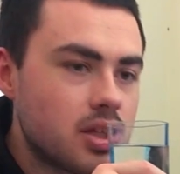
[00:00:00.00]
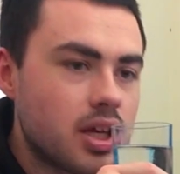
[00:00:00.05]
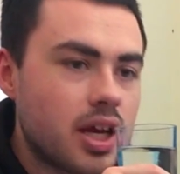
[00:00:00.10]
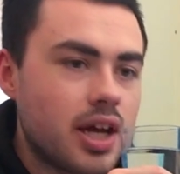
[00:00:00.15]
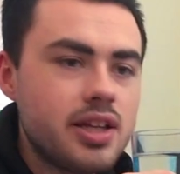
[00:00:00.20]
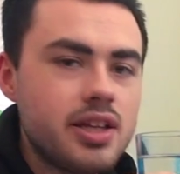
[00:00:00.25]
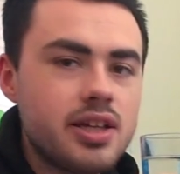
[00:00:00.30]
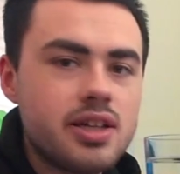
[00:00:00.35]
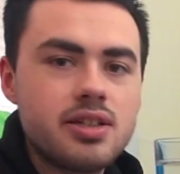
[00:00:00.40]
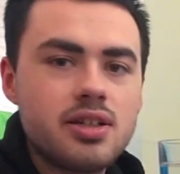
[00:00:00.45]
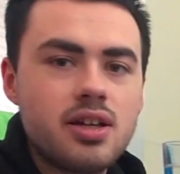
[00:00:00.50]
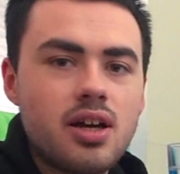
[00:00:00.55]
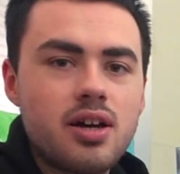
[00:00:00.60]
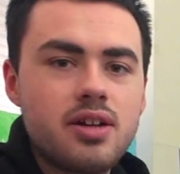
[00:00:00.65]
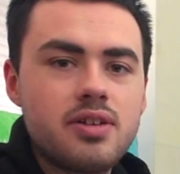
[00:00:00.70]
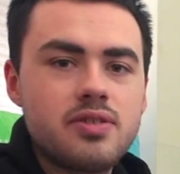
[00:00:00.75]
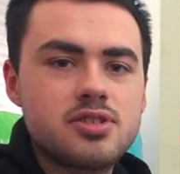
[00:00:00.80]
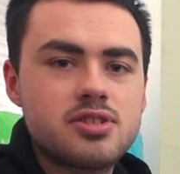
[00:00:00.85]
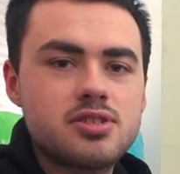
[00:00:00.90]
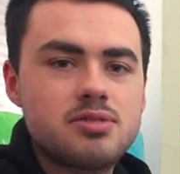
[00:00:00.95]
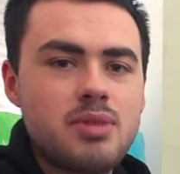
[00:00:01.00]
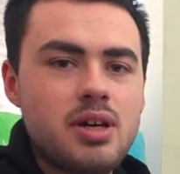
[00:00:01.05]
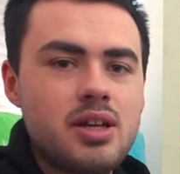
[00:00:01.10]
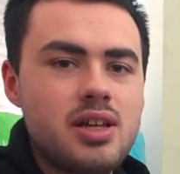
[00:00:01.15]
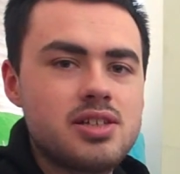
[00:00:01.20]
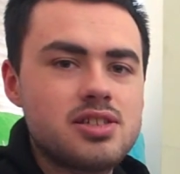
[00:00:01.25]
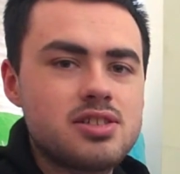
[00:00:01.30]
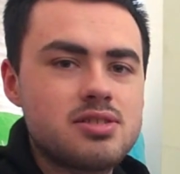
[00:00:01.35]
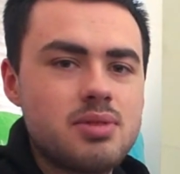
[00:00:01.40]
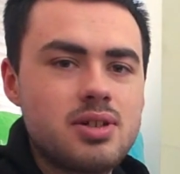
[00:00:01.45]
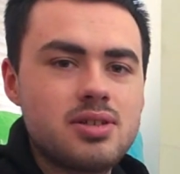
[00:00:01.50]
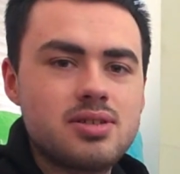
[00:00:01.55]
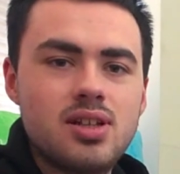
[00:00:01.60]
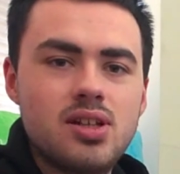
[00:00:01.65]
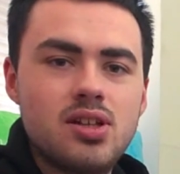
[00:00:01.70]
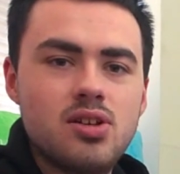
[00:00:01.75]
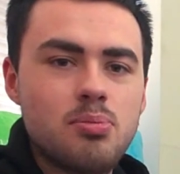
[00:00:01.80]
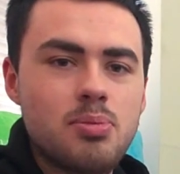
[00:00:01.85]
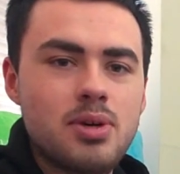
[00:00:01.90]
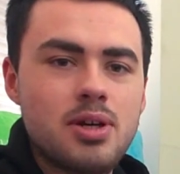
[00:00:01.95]
and you can kind of smell it. Smells a
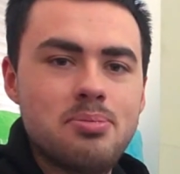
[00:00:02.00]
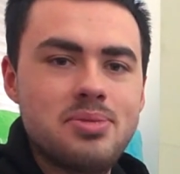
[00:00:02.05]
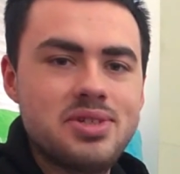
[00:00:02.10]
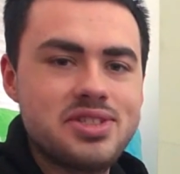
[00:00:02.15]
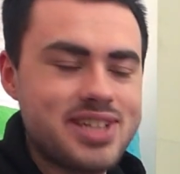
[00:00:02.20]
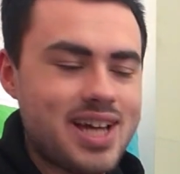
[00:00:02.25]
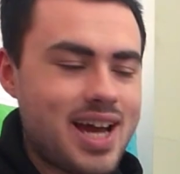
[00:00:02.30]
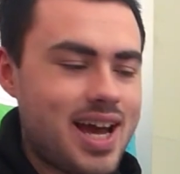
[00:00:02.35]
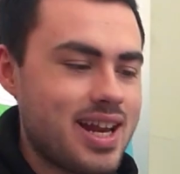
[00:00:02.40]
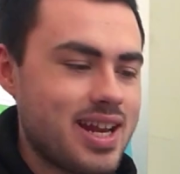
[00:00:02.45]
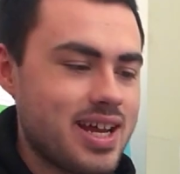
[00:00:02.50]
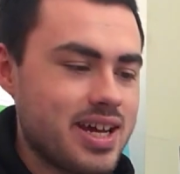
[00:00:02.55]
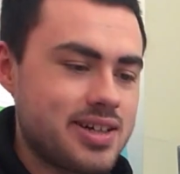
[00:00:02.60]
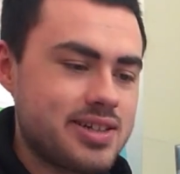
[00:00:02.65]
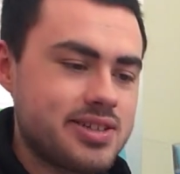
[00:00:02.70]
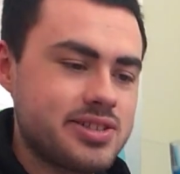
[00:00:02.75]
little bit metallic,